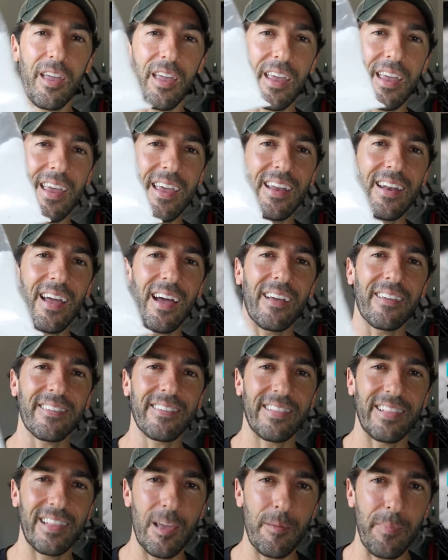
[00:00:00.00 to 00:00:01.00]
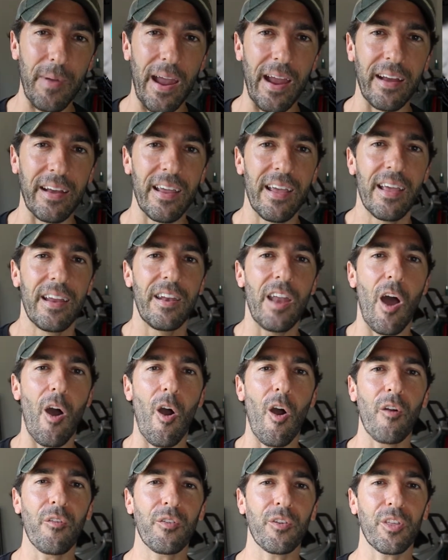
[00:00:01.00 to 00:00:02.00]
in a sleep aid. Now,
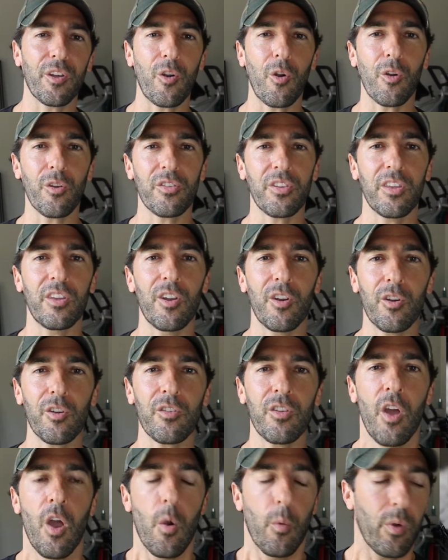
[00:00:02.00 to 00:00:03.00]
over the course of years,